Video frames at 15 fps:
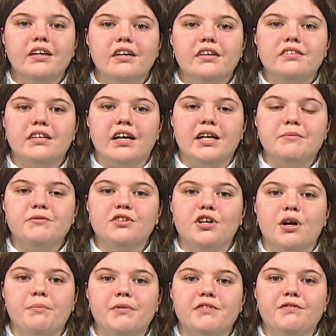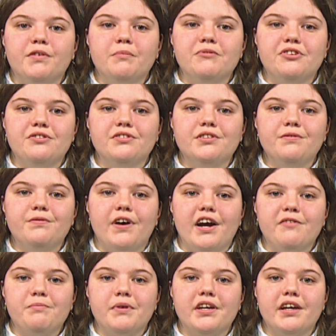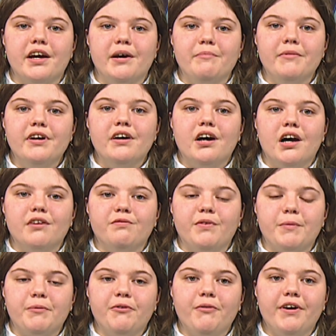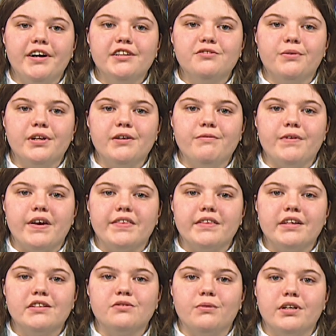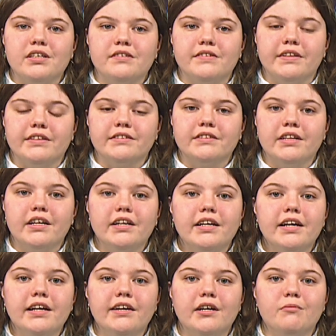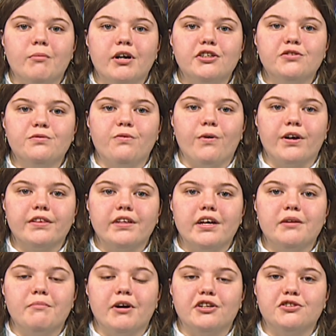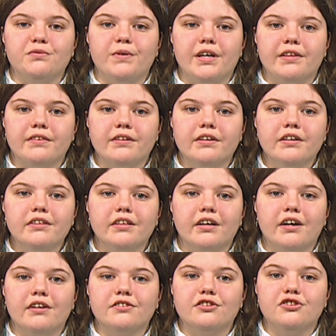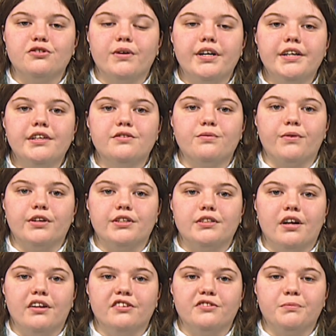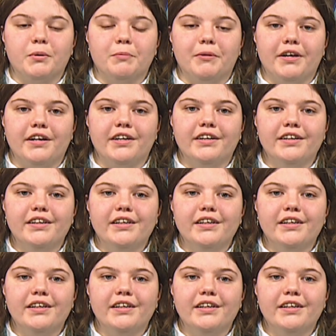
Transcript: Sign-ups are open from noon to 5 p.m. on February 25th and 26th, and again on March 4th and March 5th. The cost to join is $40 per player.